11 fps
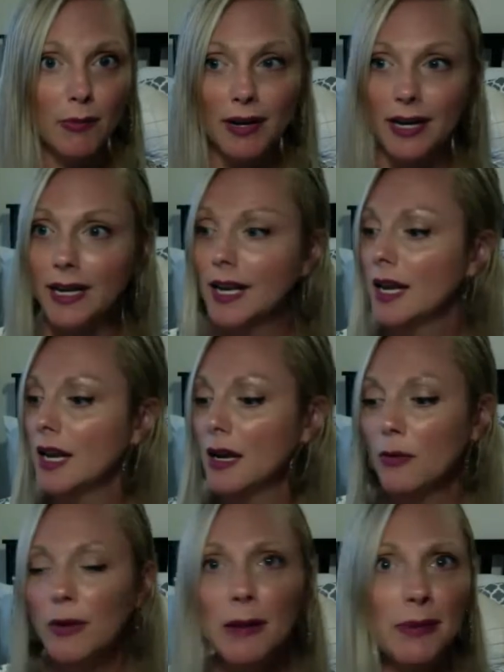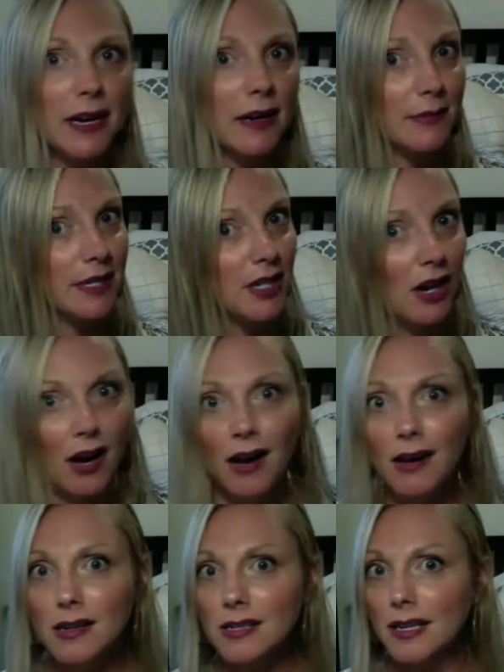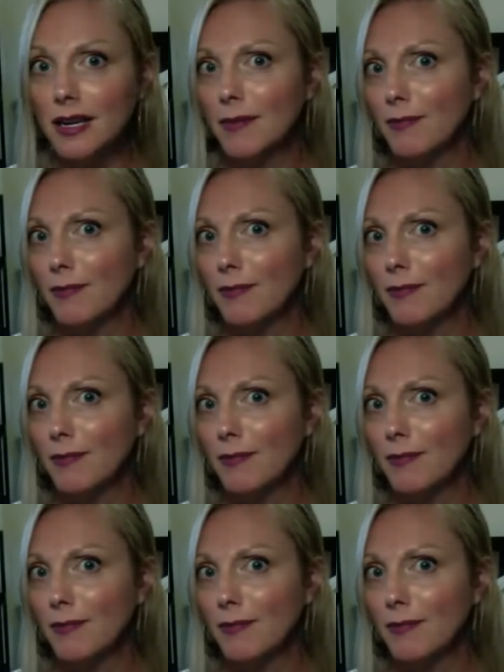But when it becomes toxic,